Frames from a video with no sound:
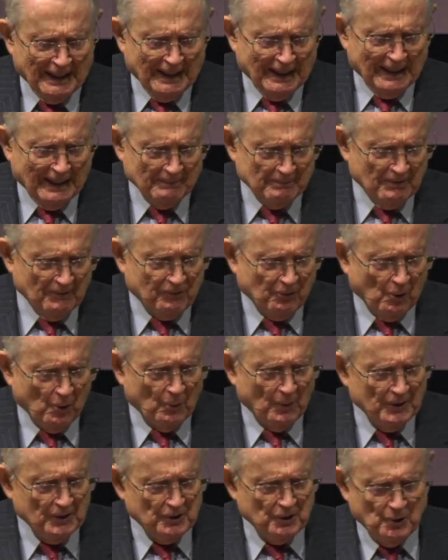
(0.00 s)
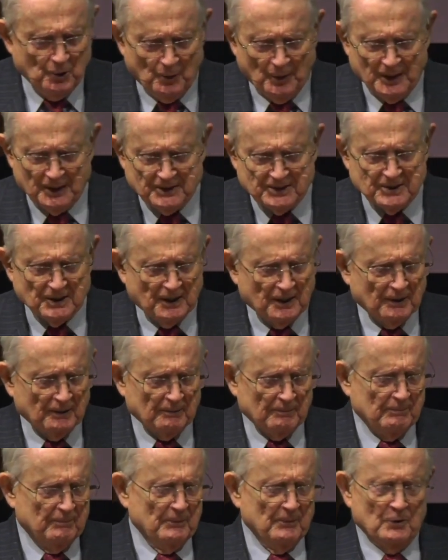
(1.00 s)
And before we knew it,
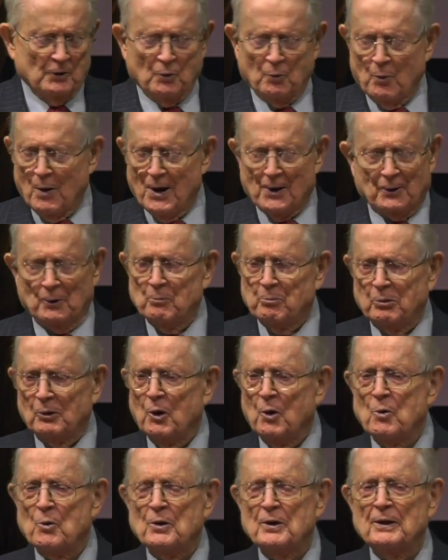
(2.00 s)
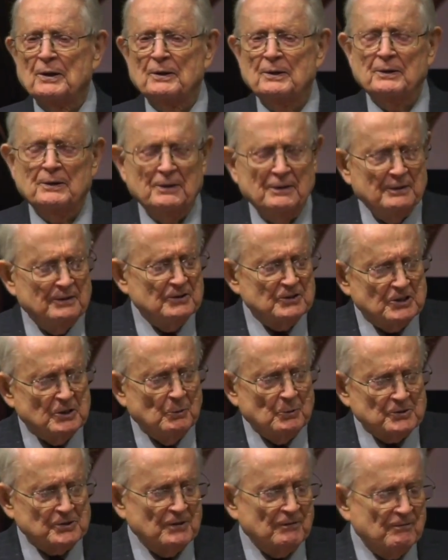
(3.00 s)
her water broke and she
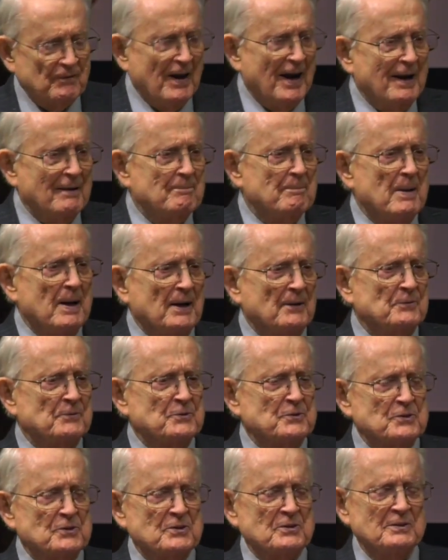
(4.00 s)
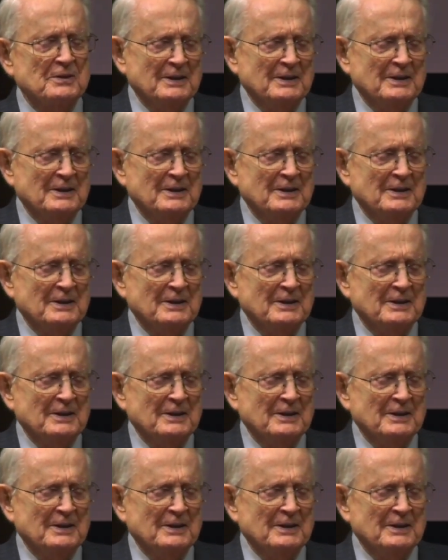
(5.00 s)
was at 5 months.